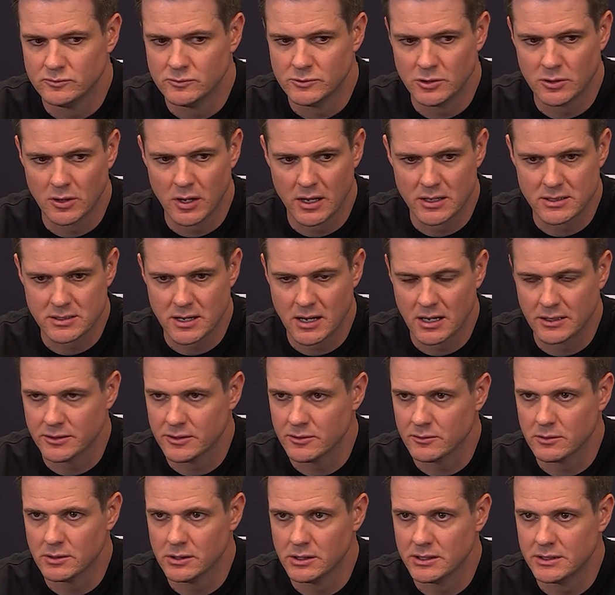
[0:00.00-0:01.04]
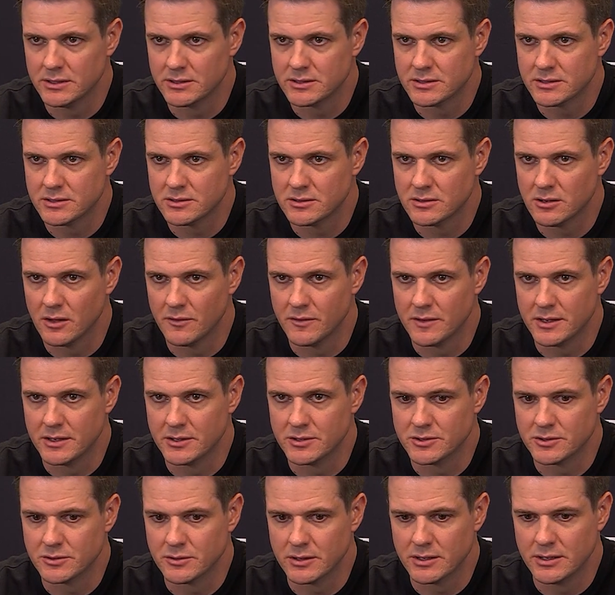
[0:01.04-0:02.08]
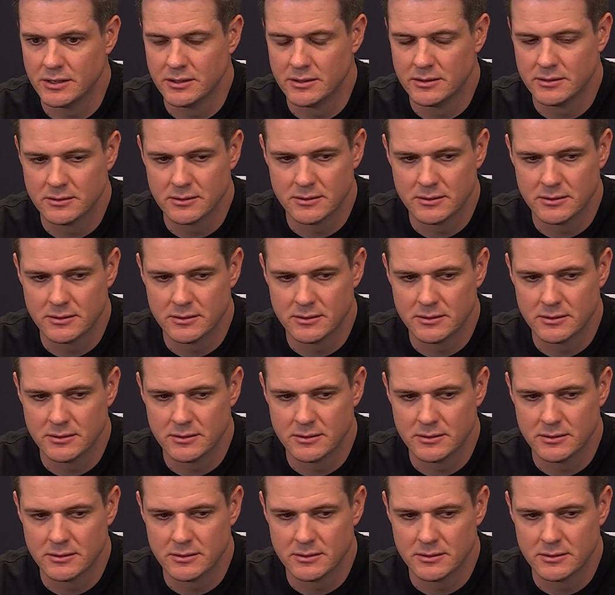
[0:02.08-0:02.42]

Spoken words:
guys got the release on the injury.